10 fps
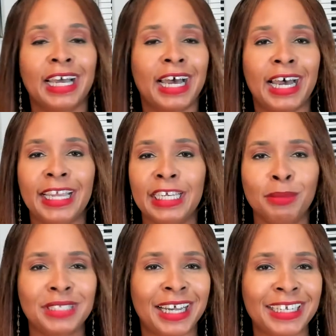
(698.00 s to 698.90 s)
I am
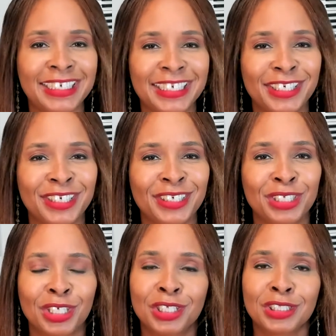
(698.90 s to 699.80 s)
not here
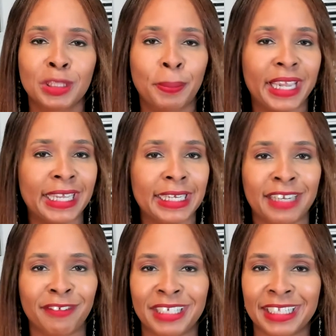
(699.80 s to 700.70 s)
to paint
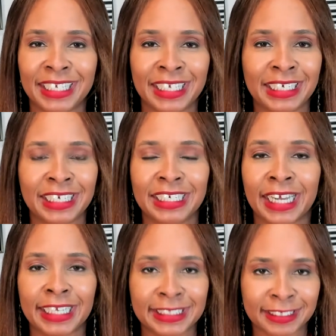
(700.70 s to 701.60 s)
everything
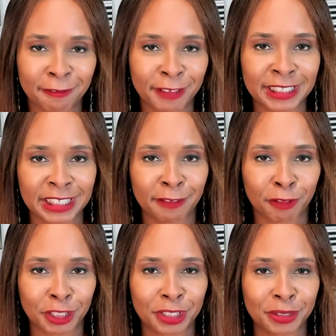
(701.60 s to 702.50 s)
nice and fuzzy
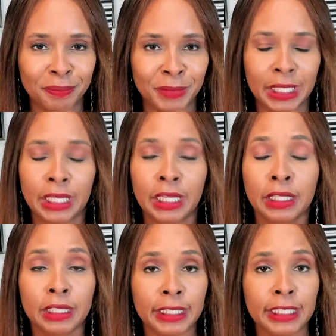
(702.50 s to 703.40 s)
for you.
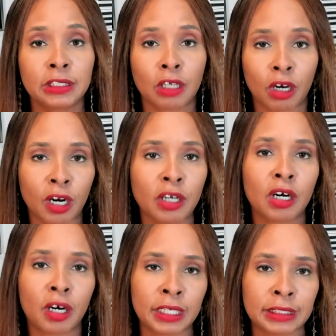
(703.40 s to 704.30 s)
These are
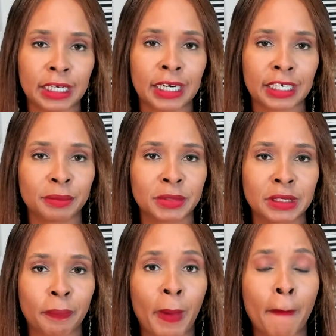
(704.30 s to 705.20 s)
hard times,
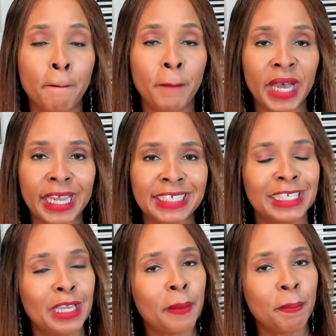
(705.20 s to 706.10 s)
but
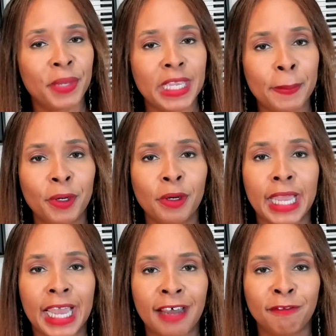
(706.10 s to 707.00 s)
people
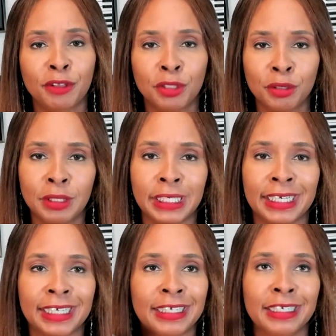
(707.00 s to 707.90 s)
have through
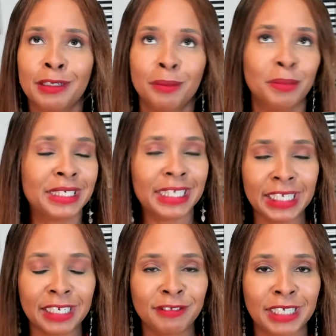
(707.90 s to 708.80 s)
the
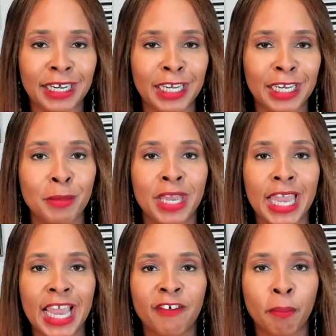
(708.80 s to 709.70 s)
beginning of time
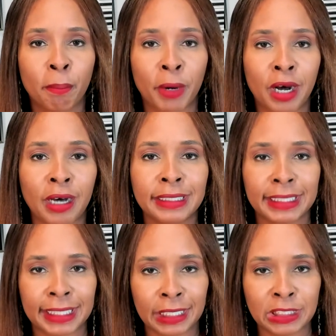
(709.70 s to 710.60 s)
have bought
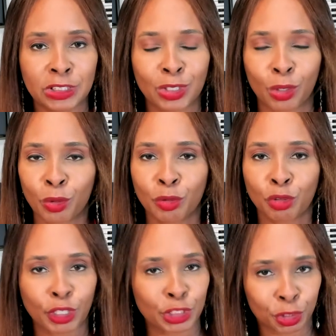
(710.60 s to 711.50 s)
and sold
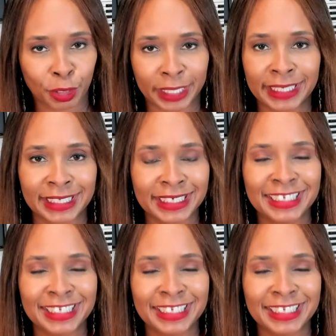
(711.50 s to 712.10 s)
or traded